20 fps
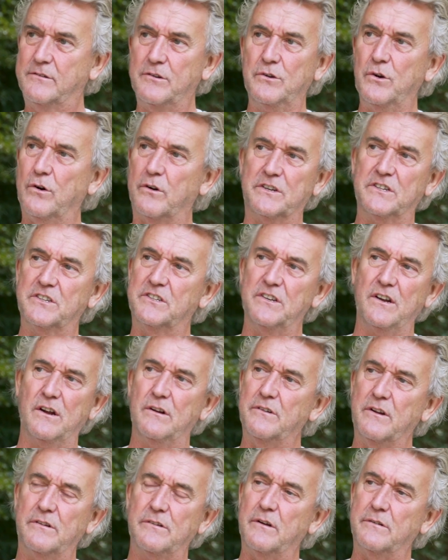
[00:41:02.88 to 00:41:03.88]
to the audience,
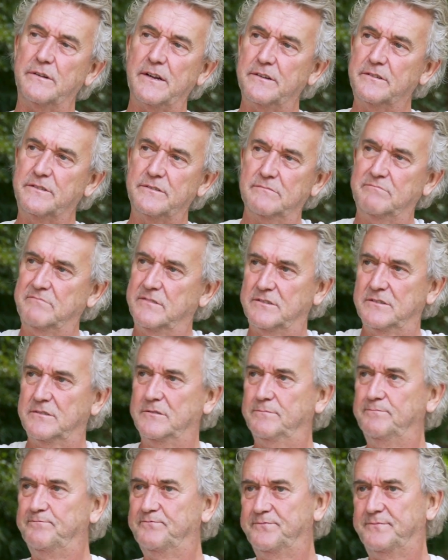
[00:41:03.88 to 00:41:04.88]
no, they should just
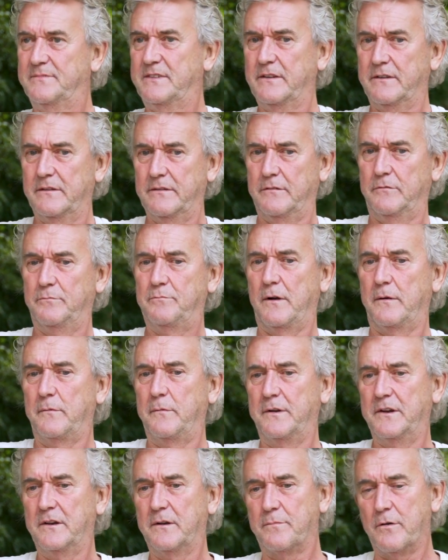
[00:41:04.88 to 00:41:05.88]
do, it will probably
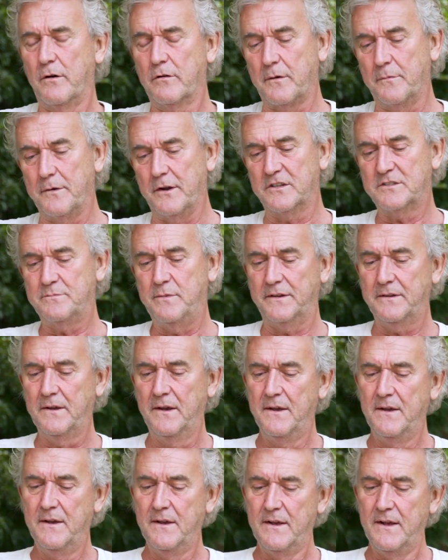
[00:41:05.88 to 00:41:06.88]
be in the program notes, but
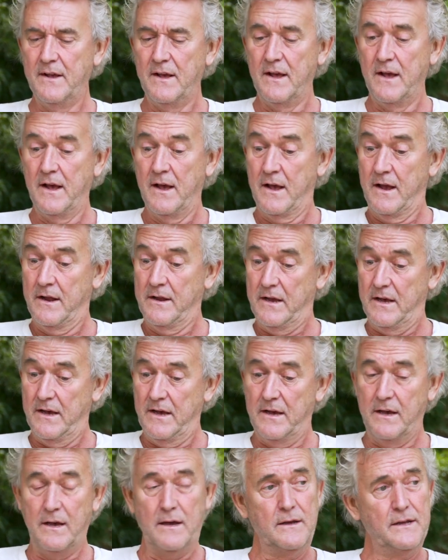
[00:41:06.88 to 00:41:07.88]

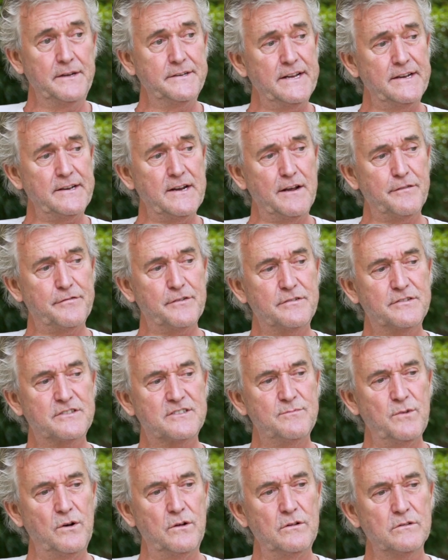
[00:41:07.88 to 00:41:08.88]
and then I have a
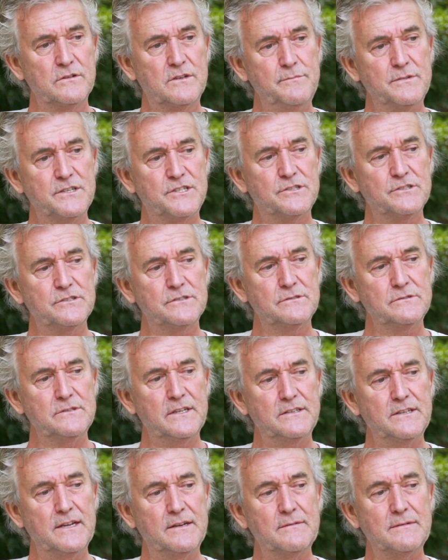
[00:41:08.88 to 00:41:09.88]
small commission,
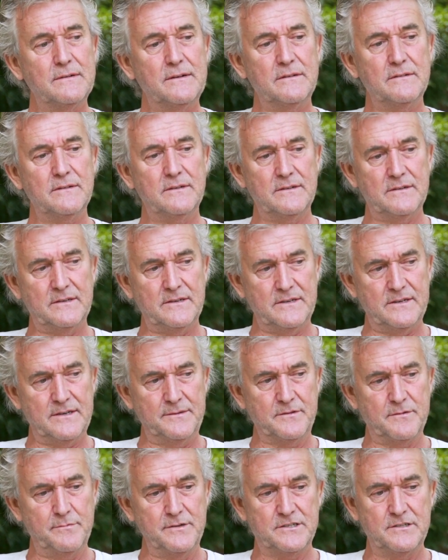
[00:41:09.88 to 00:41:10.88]
and then
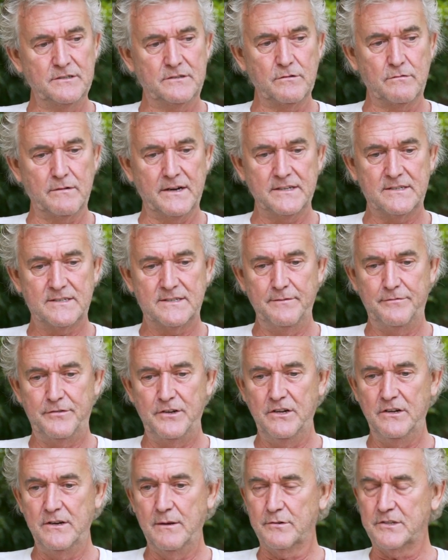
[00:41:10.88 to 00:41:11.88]
I'm commissioned to write
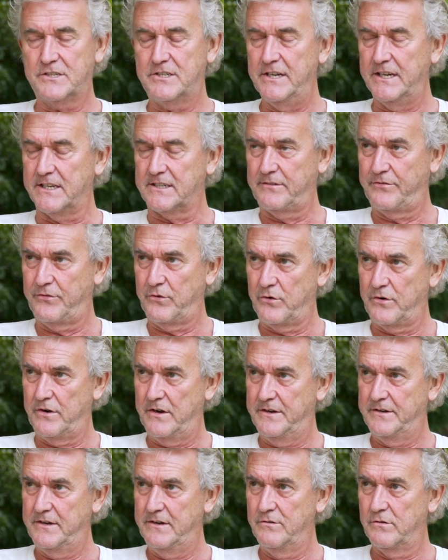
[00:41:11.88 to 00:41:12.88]
Symphony Number 6
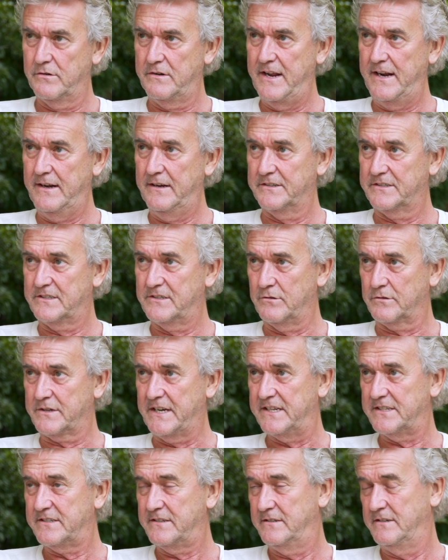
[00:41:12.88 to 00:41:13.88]
for the Noord-Nederlands
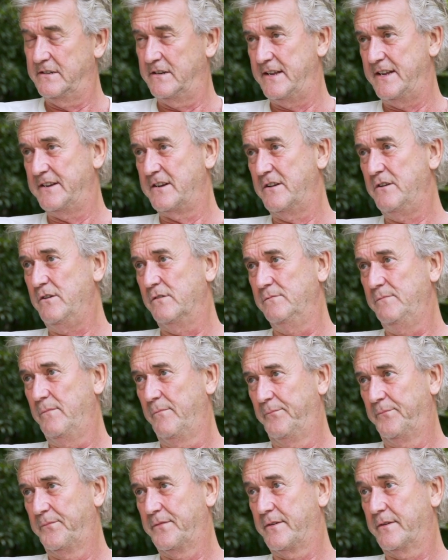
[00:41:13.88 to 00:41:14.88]
Orkest, the NNO
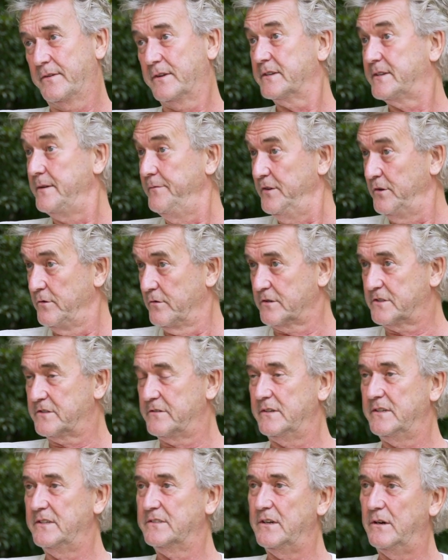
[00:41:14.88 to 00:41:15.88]
Symphony
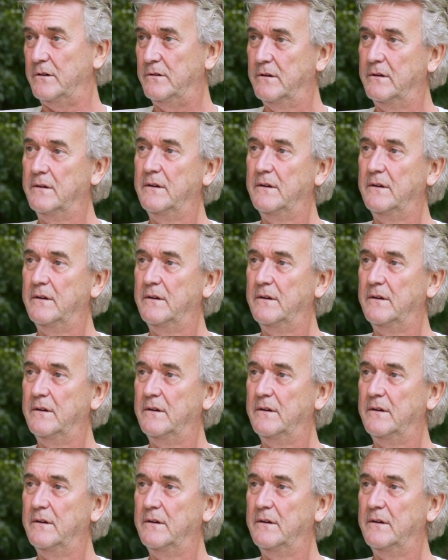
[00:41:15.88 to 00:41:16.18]
Orchestra. So